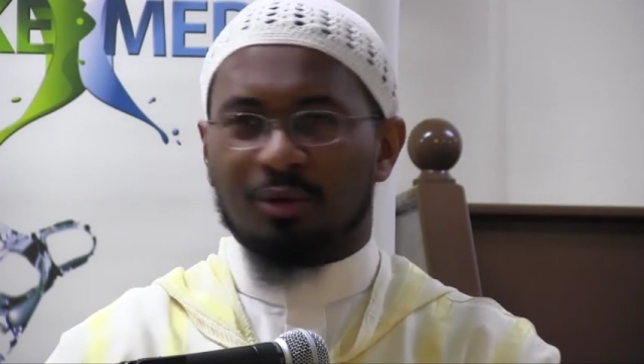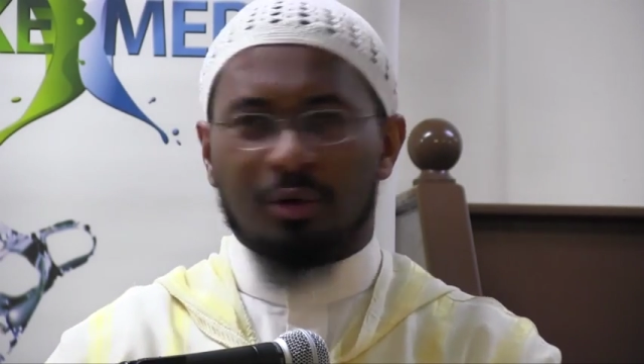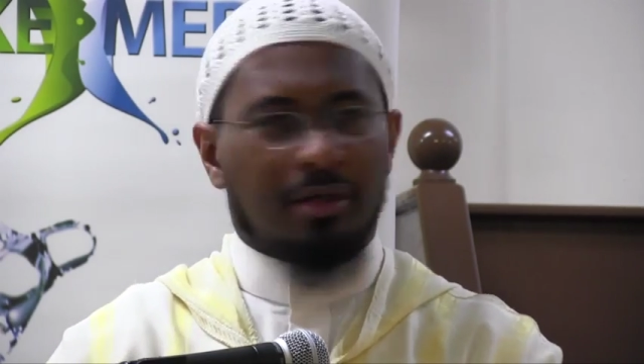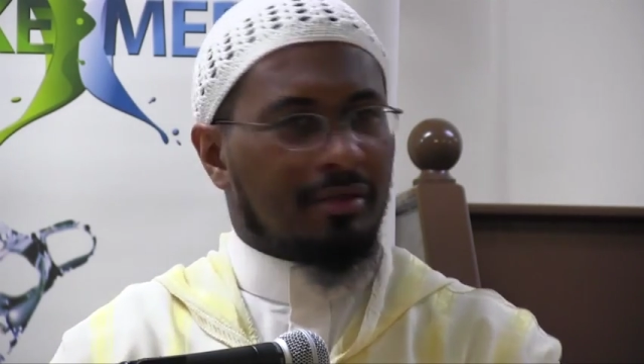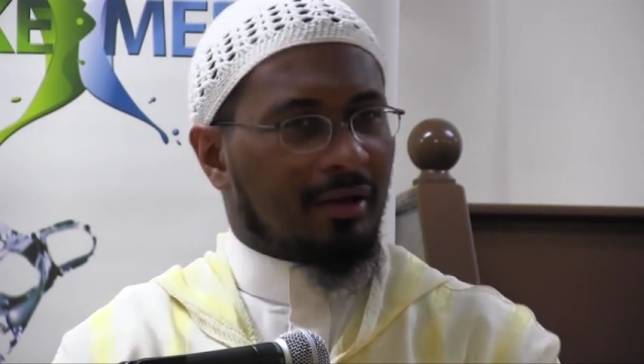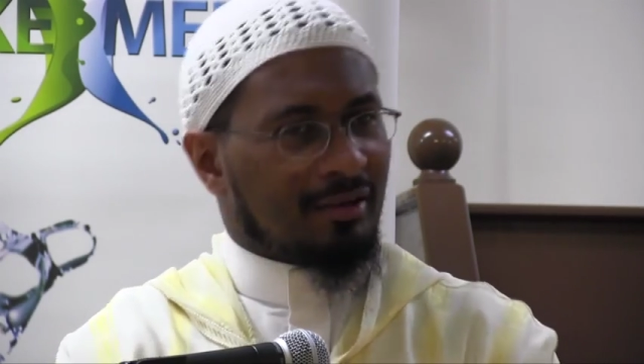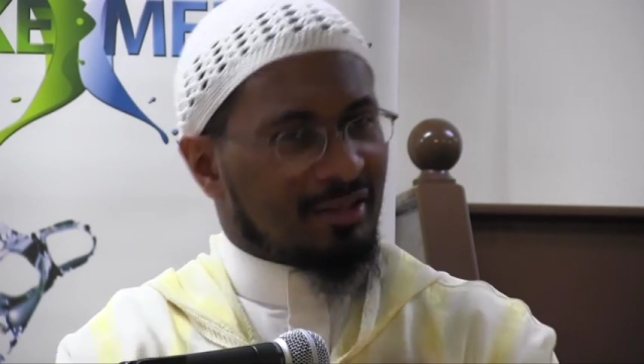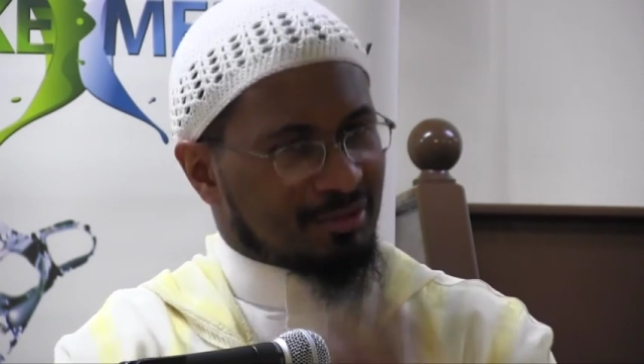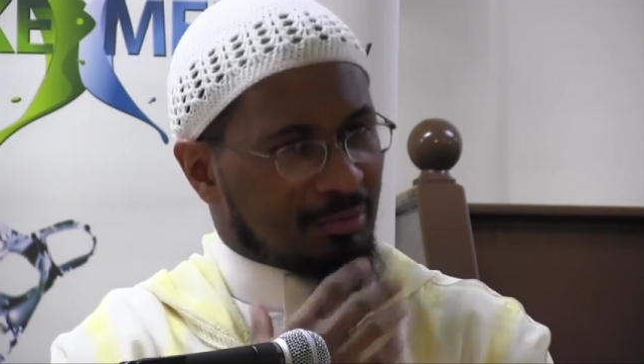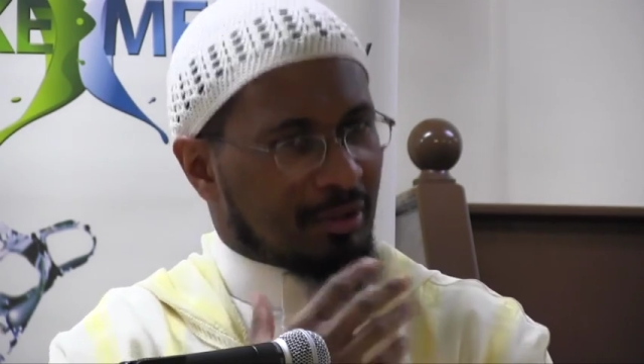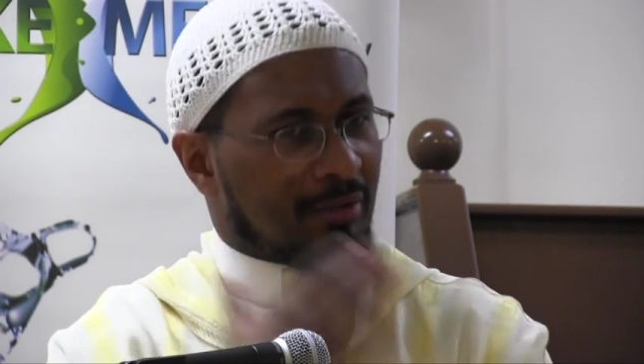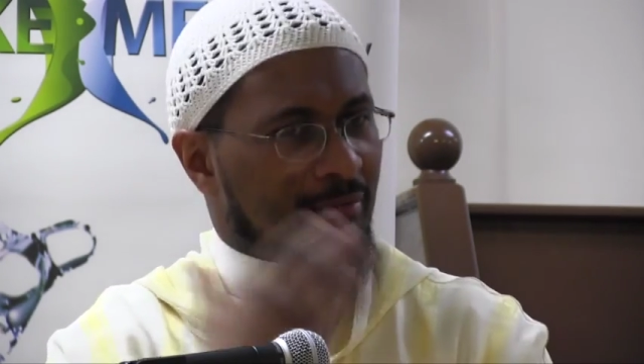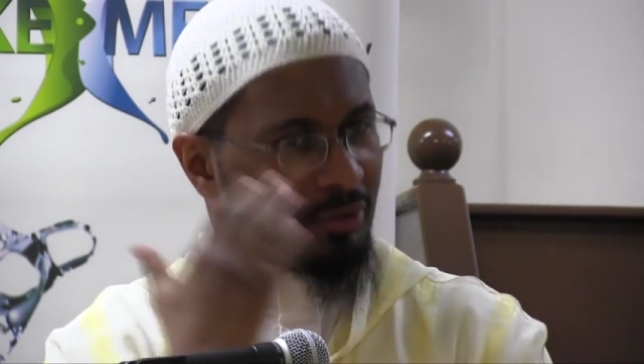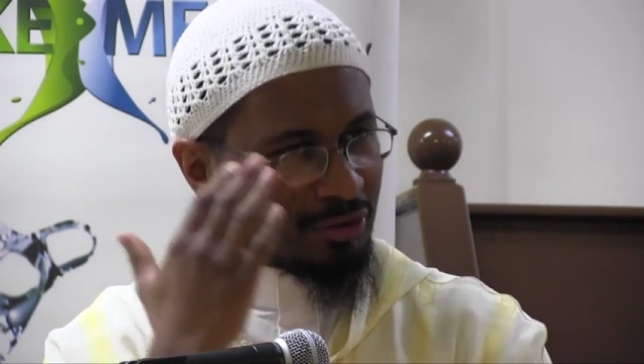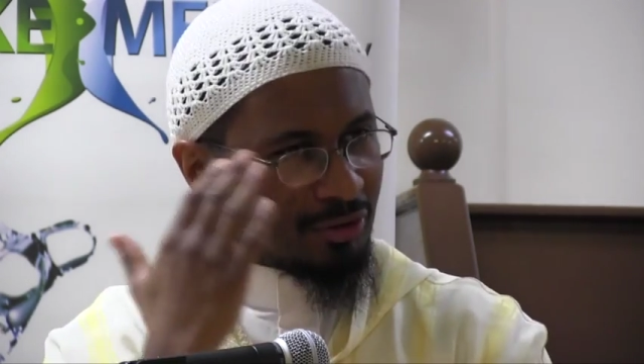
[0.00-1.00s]
so he thought this
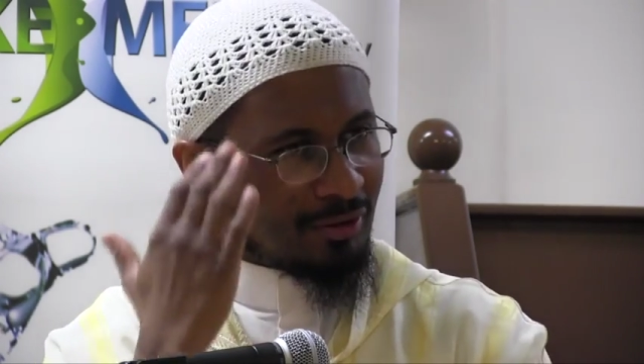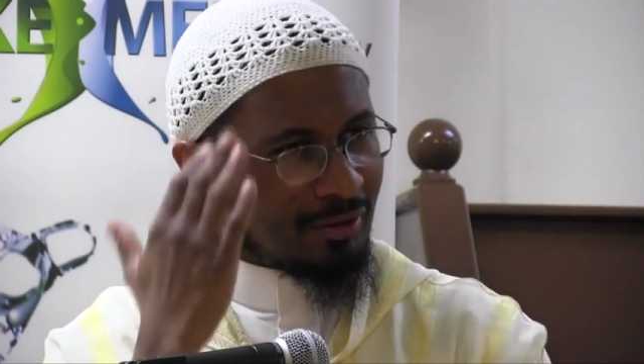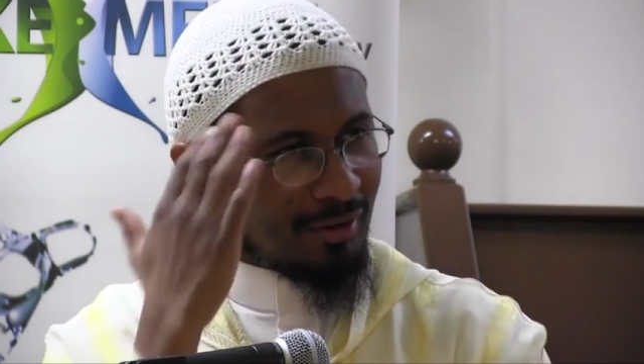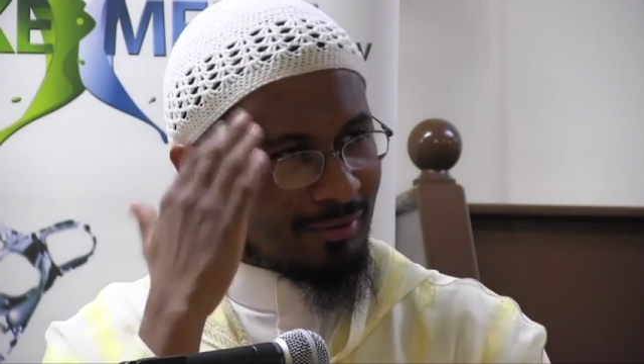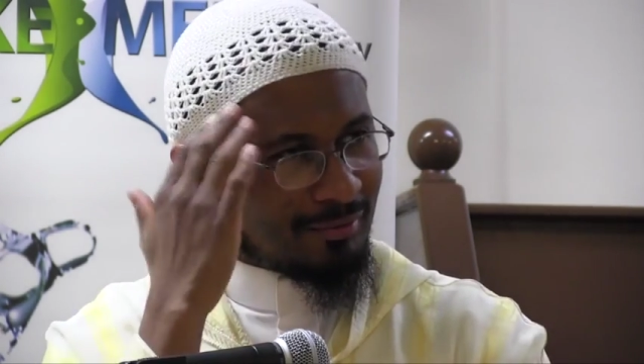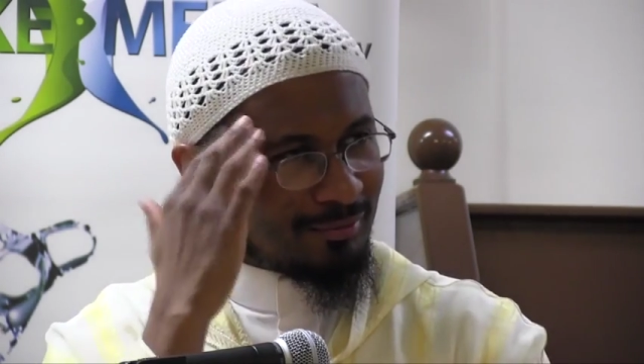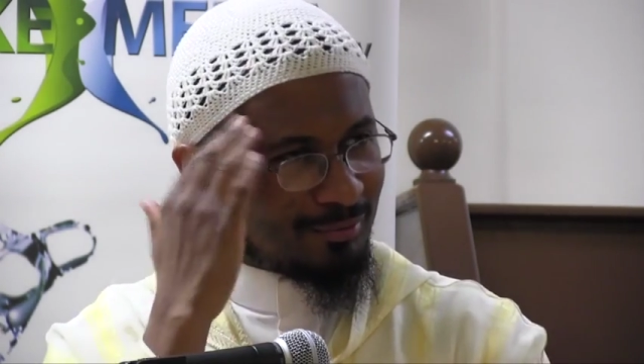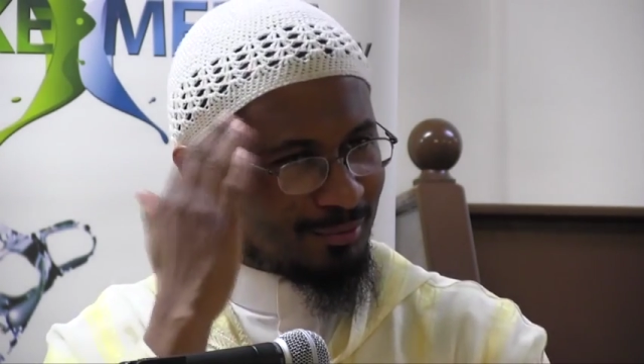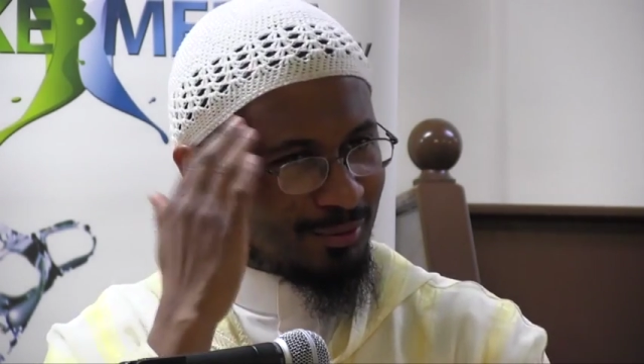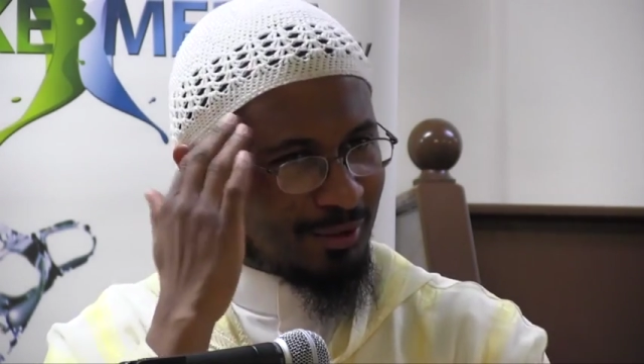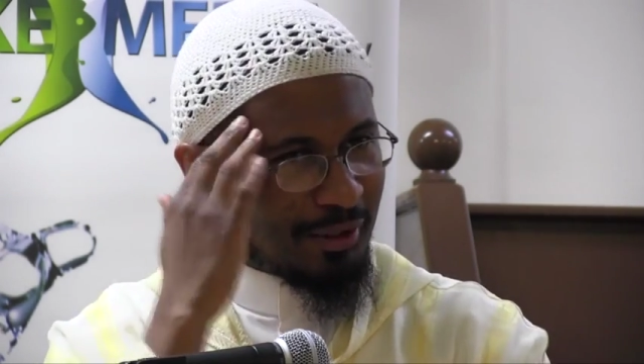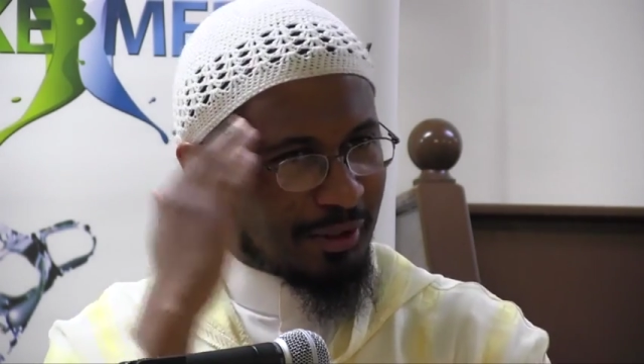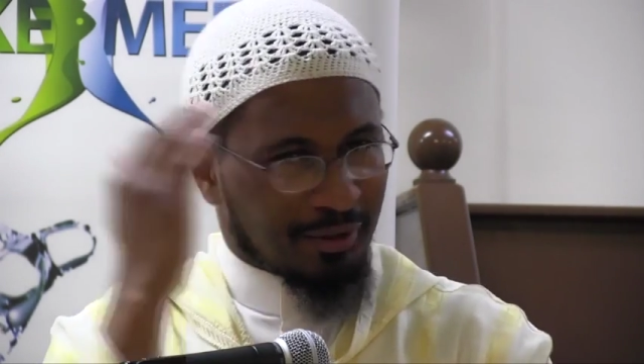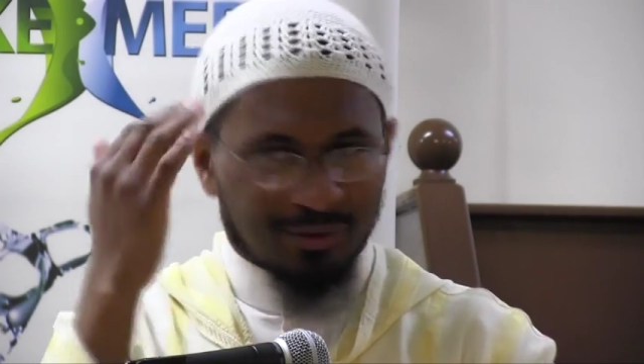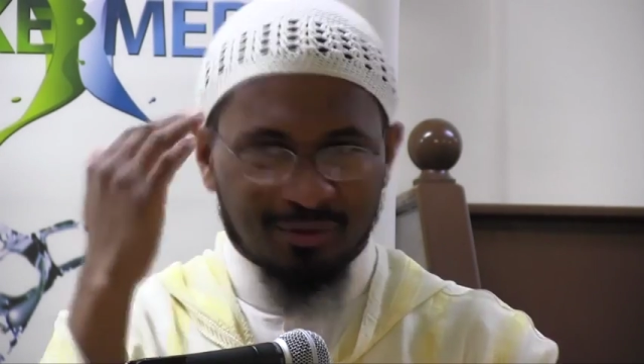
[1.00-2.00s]
man, mashallah,
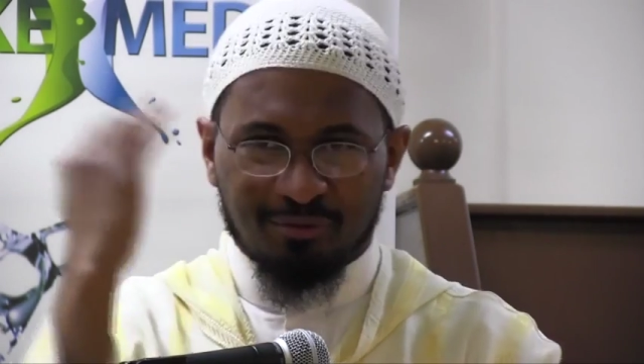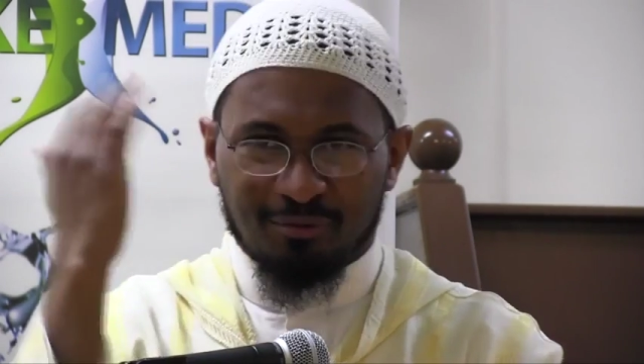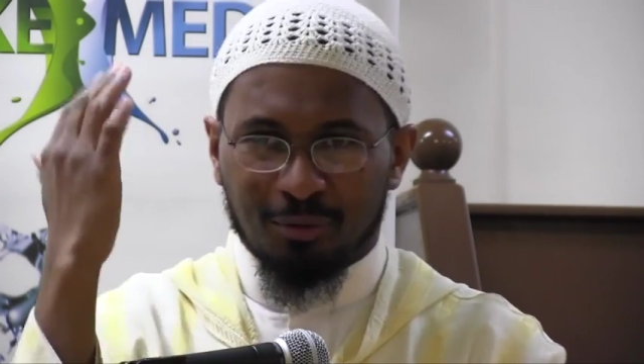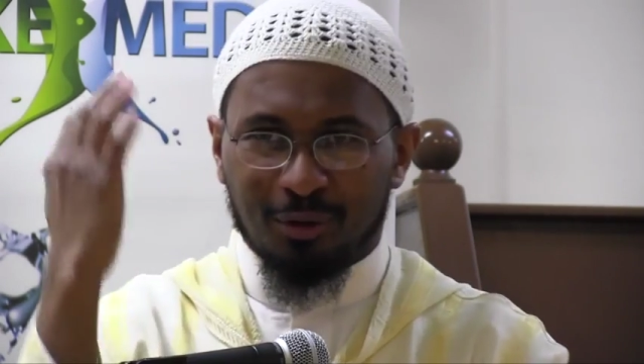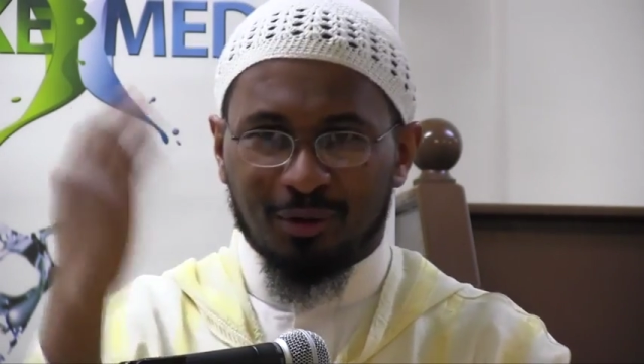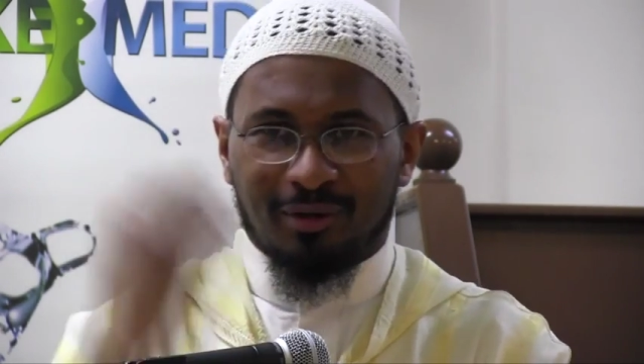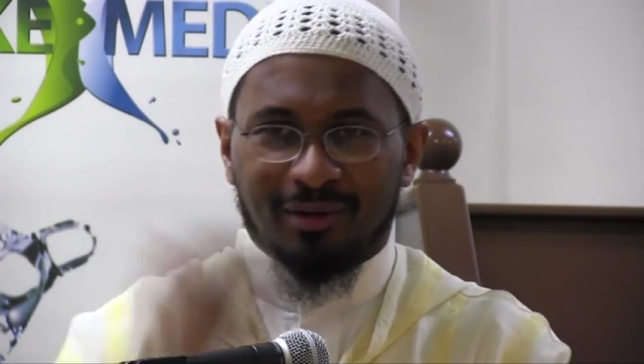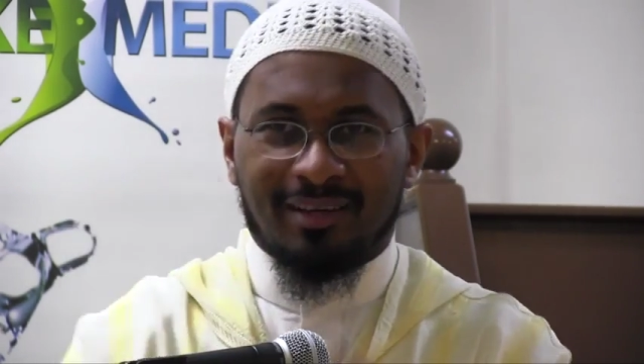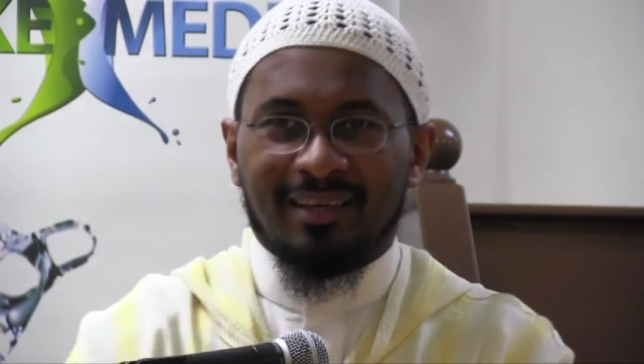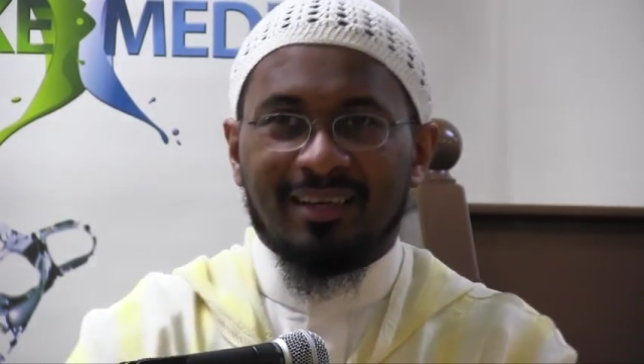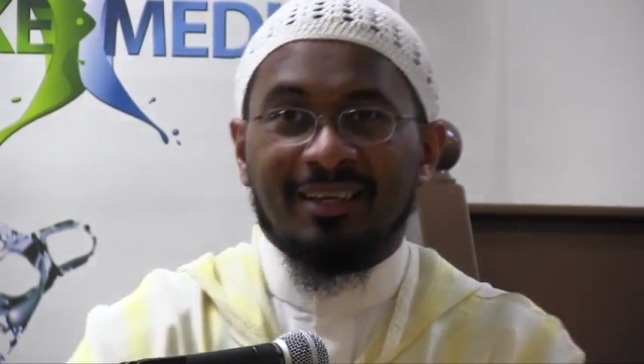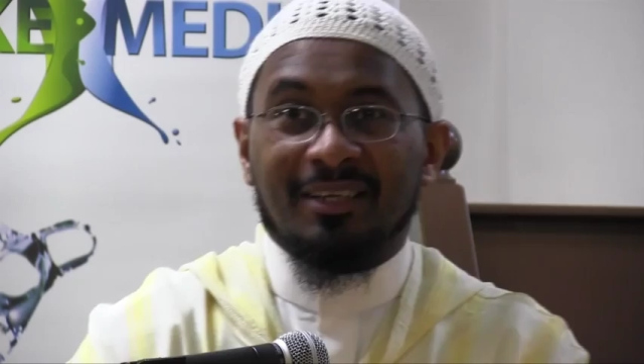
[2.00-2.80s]
here is full